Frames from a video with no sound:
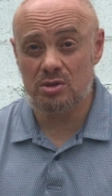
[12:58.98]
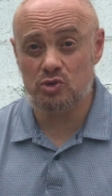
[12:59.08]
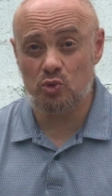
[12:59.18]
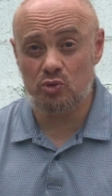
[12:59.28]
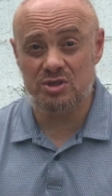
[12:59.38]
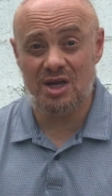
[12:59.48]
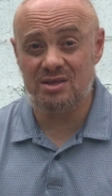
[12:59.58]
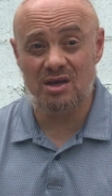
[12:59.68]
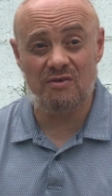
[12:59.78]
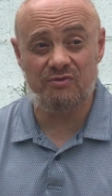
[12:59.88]
schools that
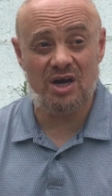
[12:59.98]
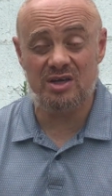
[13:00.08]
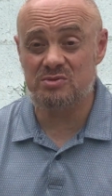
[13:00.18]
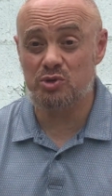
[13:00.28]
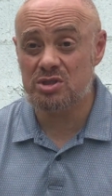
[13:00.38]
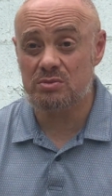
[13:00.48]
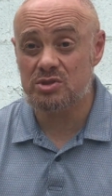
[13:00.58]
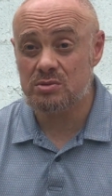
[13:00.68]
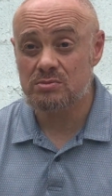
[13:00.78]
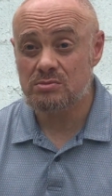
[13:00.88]
identify as
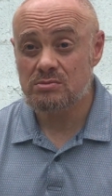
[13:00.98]
Muslims.